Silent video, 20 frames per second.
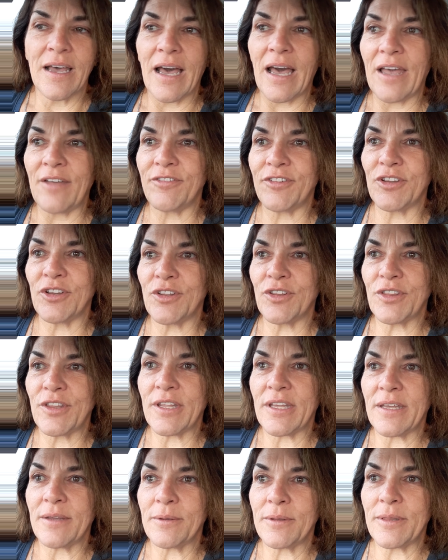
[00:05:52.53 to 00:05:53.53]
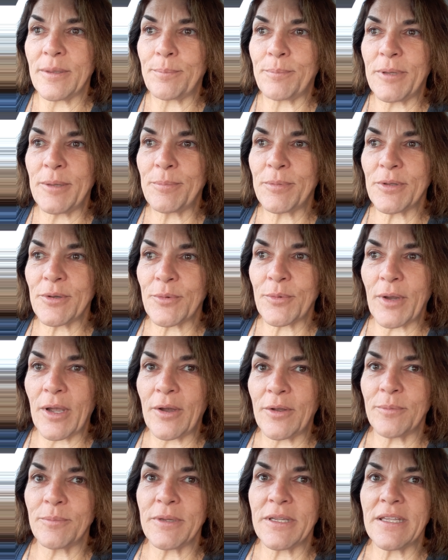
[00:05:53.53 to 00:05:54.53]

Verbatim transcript: I feel that the people around